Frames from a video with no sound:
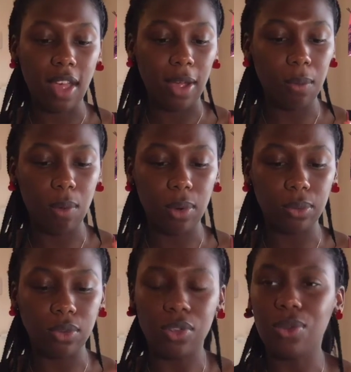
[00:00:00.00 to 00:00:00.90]
I
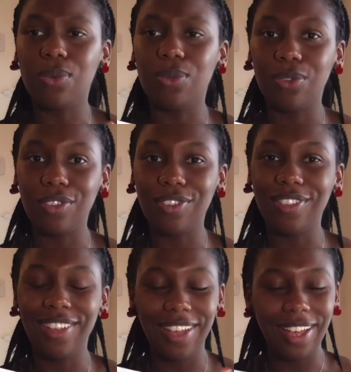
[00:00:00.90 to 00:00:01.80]
won't use
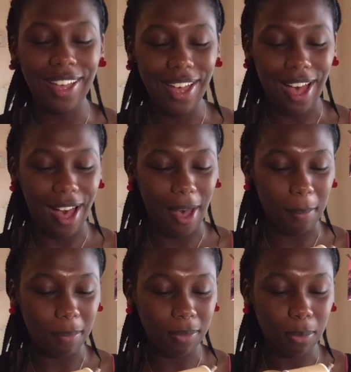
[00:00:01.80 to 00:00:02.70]

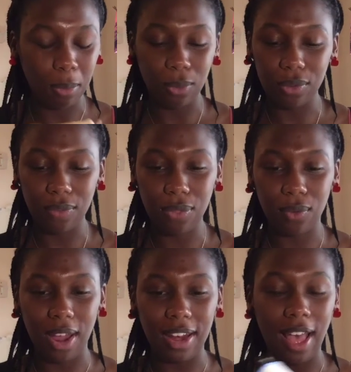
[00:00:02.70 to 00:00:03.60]
spools of
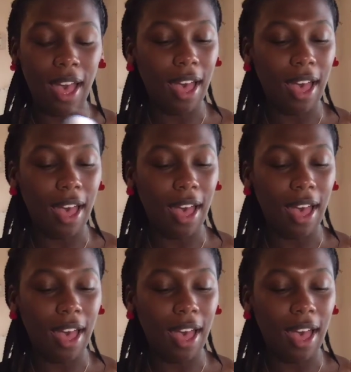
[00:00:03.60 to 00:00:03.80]
thread.